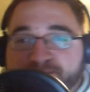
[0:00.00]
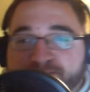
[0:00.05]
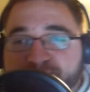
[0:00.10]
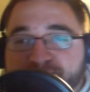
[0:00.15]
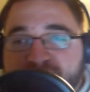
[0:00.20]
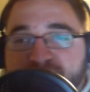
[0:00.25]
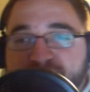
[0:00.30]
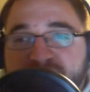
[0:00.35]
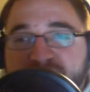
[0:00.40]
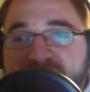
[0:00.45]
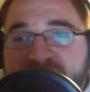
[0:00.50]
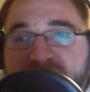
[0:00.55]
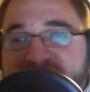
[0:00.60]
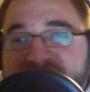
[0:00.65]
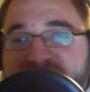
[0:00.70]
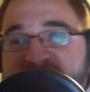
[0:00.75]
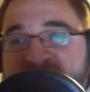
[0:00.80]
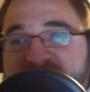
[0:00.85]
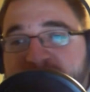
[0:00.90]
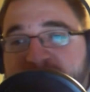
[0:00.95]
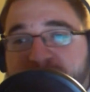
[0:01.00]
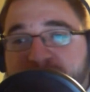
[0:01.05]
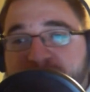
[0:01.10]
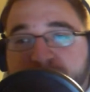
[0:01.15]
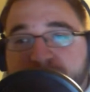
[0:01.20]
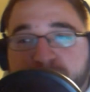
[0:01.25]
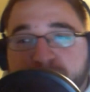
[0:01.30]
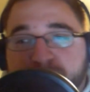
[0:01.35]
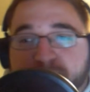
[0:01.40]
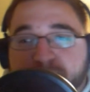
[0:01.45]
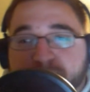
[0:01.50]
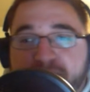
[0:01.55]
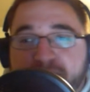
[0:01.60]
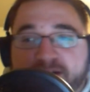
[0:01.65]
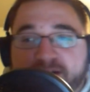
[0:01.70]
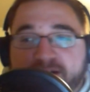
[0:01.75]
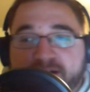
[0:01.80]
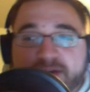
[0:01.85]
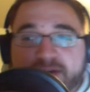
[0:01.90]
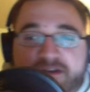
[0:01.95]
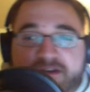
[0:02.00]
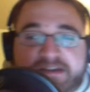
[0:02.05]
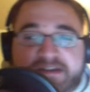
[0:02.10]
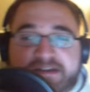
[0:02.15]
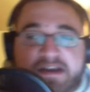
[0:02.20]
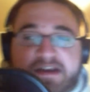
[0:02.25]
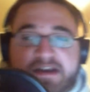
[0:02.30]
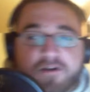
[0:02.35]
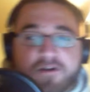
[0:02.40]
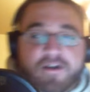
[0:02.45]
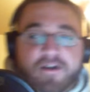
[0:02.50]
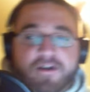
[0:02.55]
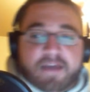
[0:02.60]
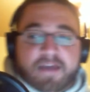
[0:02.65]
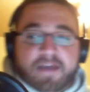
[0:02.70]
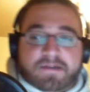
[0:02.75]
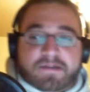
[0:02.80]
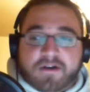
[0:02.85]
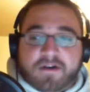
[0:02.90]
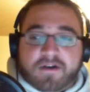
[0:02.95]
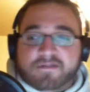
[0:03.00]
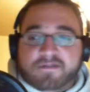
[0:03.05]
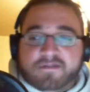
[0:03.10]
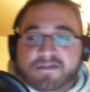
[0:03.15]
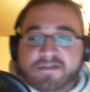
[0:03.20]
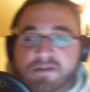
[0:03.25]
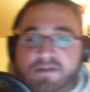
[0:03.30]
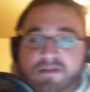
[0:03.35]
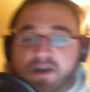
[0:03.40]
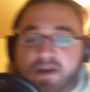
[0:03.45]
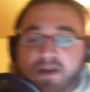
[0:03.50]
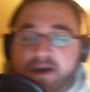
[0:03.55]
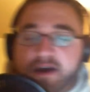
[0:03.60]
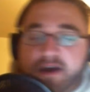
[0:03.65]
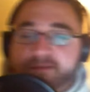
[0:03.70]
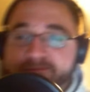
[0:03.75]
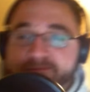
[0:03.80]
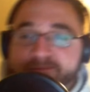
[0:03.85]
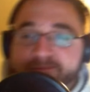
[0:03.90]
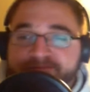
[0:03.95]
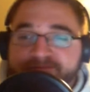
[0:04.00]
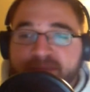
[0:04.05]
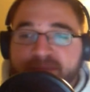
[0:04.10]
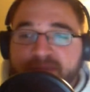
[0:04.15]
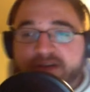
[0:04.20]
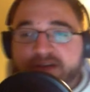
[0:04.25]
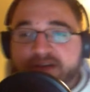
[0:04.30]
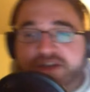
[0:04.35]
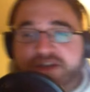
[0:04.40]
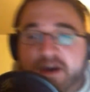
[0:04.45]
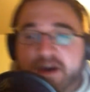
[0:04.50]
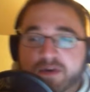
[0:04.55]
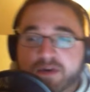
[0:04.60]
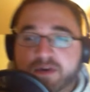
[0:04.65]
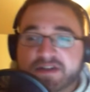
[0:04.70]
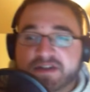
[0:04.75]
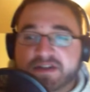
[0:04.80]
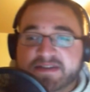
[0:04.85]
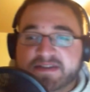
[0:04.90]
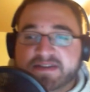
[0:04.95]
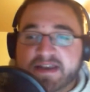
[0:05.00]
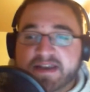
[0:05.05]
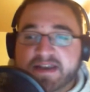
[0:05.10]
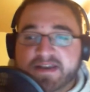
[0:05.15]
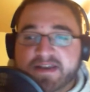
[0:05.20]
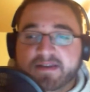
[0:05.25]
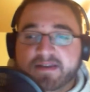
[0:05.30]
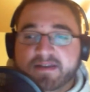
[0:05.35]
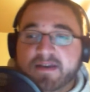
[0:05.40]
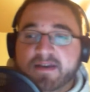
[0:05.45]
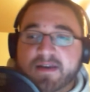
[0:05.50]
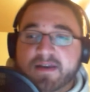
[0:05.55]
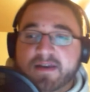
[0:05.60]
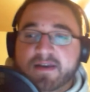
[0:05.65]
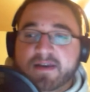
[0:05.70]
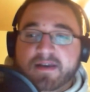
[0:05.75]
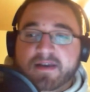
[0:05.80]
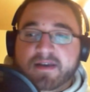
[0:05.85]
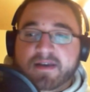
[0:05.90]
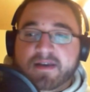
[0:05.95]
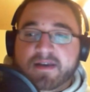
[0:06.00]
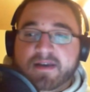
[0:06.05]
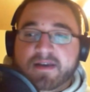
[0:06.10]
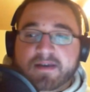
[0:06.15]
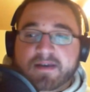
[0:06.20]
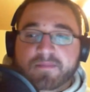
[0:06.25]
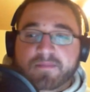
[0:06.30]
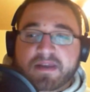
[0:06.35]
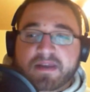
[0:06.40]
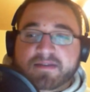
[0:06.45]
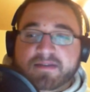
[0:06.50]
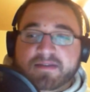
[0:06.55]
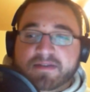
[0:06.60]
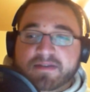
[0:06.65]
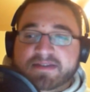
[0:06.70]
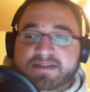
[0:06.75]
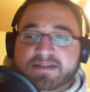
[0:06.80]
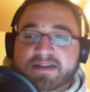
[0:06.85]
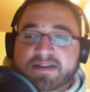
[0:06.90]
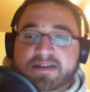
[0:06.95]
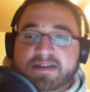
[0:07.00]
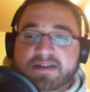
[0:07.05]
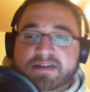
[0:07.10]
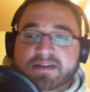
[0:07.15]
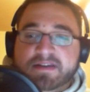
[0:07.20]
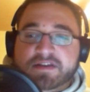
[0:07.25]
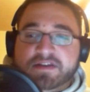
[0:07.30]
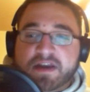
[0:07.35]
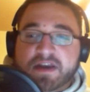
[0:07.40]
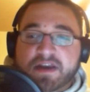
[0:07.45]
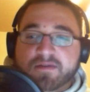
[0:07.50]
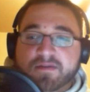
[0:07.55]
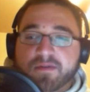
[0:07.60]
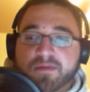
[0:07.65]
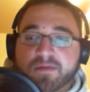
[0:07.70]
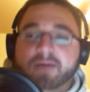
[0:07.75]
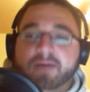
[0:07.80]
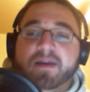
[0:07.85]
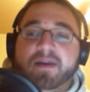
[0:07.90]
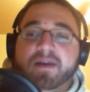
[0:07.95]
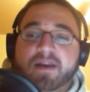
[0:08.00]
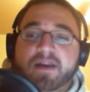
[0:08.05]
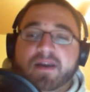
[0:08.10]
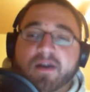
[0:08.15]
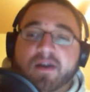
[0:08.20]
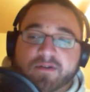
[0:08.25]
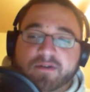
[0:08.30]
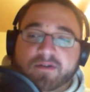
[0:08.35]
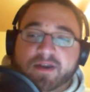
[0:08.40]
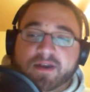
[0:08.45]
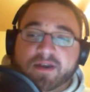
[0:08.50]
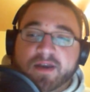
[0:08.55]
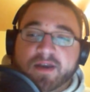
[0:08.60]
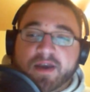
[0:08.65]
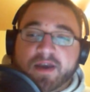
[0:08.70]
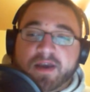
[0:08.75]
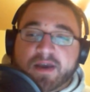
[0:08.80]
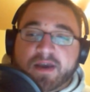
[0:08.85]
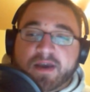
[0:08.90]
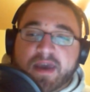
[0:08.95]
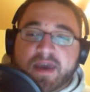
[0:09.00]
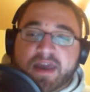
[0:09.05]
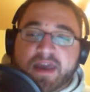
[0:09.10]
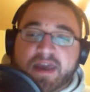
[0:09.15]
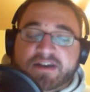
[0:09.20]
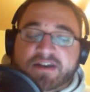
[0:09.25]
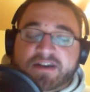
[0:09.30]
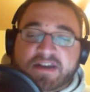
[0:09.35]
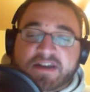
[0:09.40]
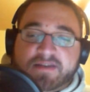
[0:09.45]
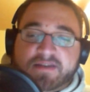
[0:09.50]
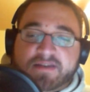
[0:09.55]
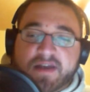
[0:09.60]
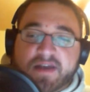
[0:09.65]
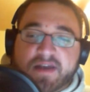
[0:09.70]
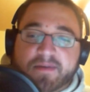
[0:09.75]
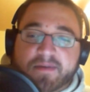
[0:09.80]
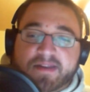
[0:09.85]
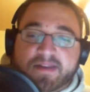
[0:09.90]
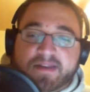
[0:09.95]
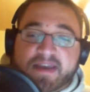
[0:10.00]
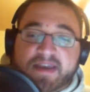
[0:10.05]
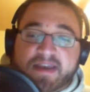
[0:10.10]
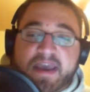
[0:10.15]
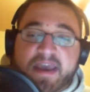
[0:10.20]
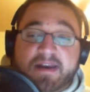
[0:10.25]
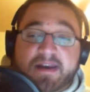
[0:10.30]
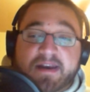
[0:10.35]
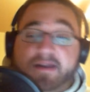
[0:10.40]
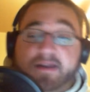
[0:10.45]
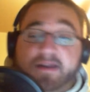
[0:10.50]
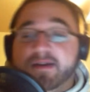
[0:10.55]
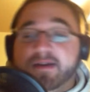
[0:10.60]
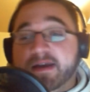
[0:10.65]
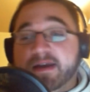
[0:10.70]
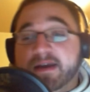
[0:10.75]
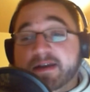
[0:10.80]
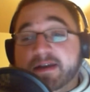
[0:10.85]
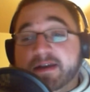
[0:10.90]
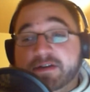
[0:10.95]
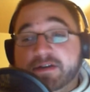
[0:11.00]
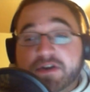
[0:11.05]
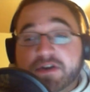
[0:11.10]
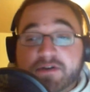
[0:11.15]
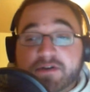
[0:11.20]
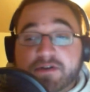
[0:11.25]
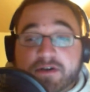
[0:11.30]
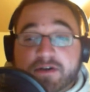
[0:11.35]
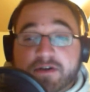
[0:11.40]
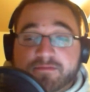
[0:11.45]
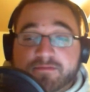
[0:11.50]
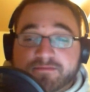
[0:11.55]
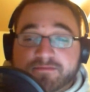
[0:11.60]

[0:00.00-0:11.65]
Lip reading: Brother Neil says apparently there's an OEM soft shell which is tinted, but he has only seen it in Czech Republic and Hungary, and chance of coming into Canada. Don't know.